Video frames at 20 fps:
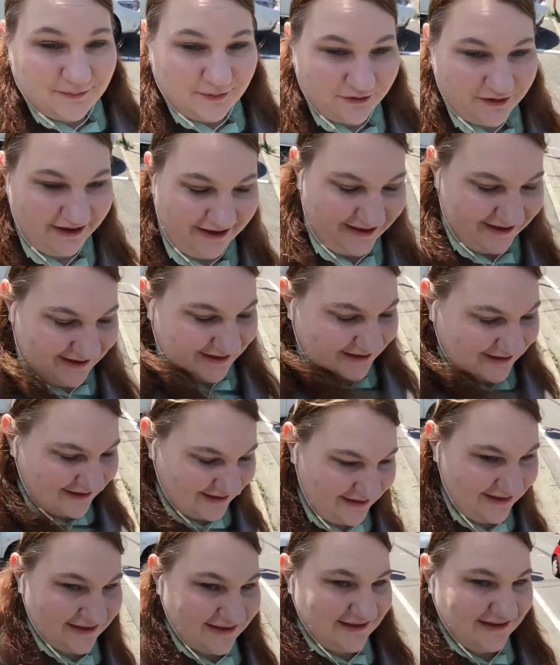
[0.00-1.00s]
boy,
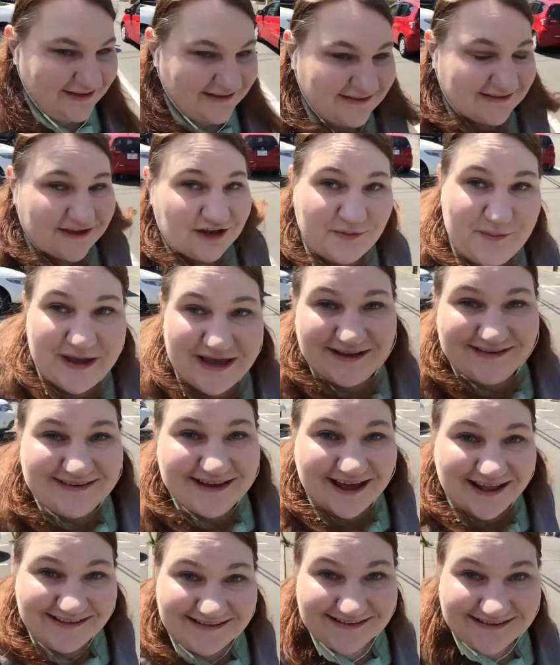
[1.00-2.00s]
it's gonna be
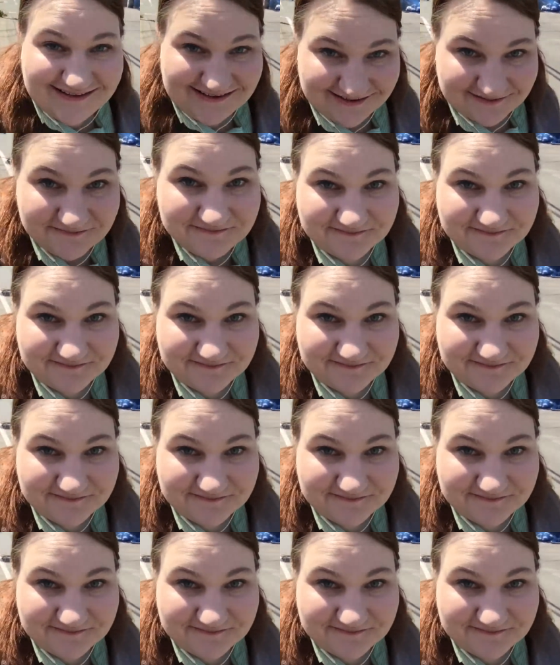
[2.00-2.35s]
intense.